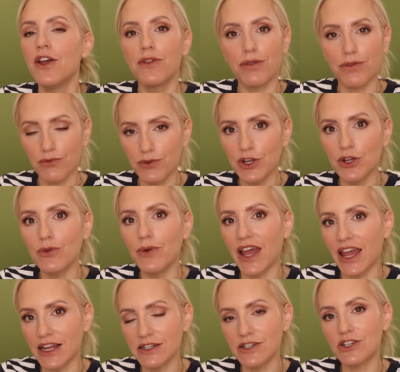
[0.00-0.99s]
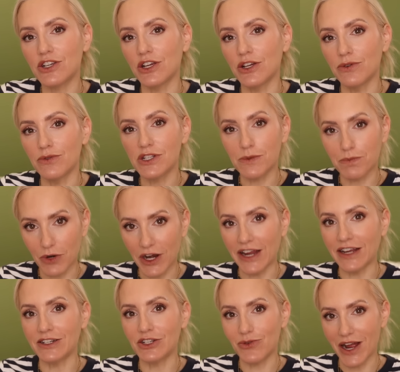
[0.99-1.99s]
through into
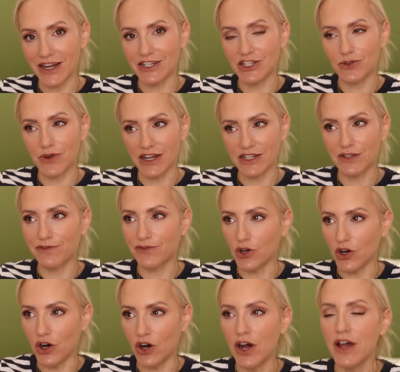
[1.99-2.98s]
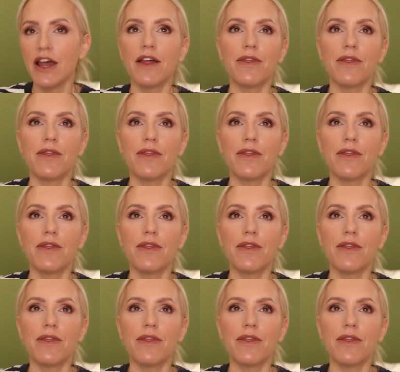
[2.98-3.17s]
spring 2024.